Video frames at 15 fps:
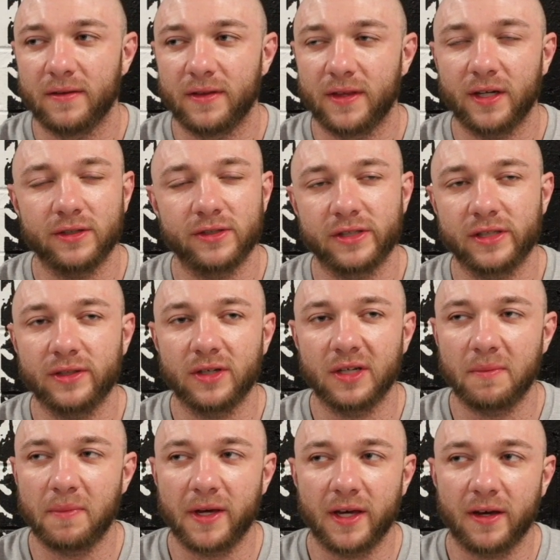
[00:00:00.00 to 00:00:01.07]
they're still going
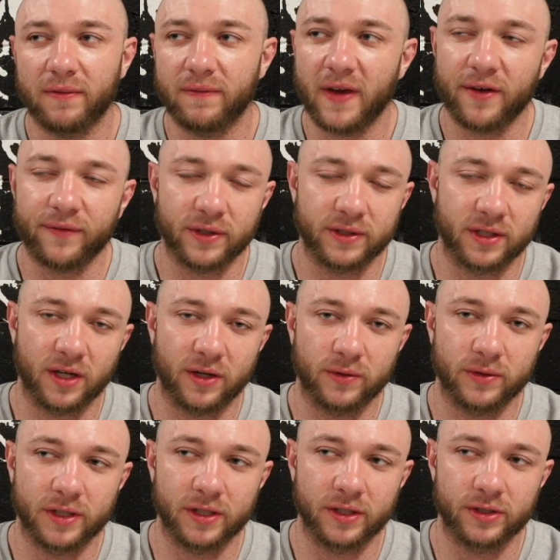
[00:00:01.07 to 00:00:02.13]
to be a favorite to go
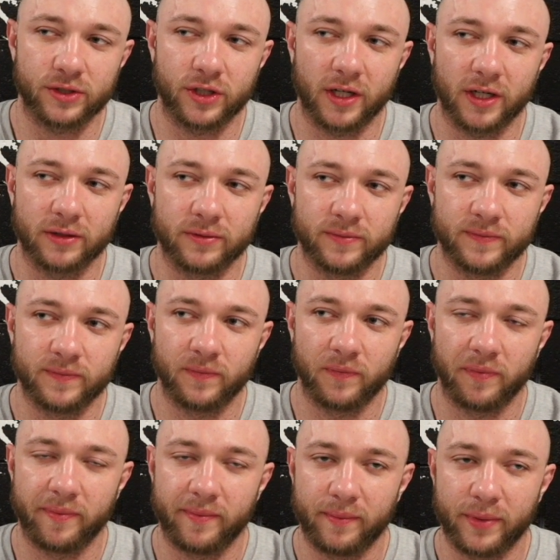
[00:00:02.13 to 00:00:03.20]
into this show
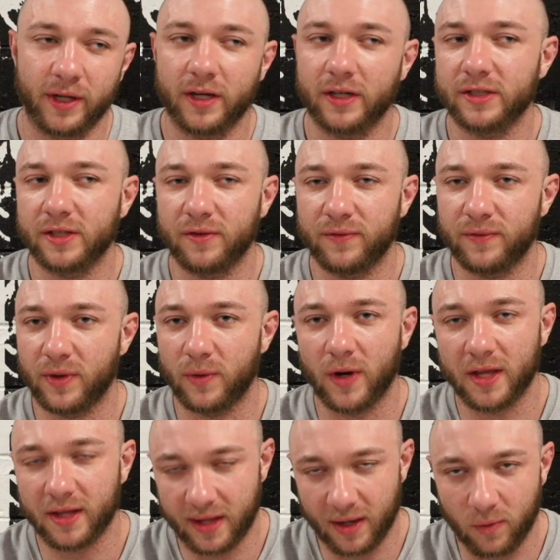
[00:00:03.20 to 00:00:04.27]
because of the way
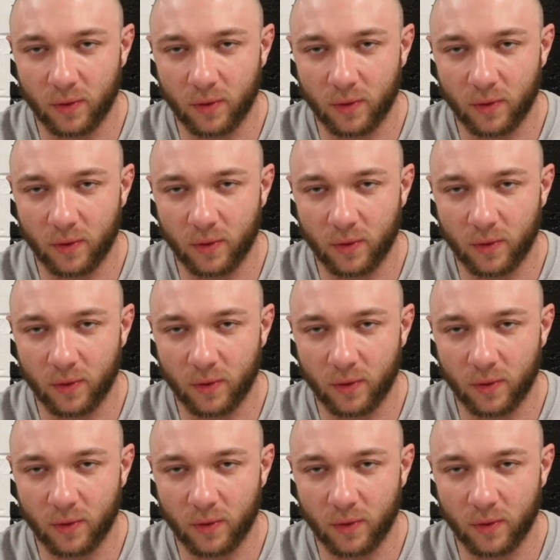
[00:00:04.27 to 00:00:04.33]
that they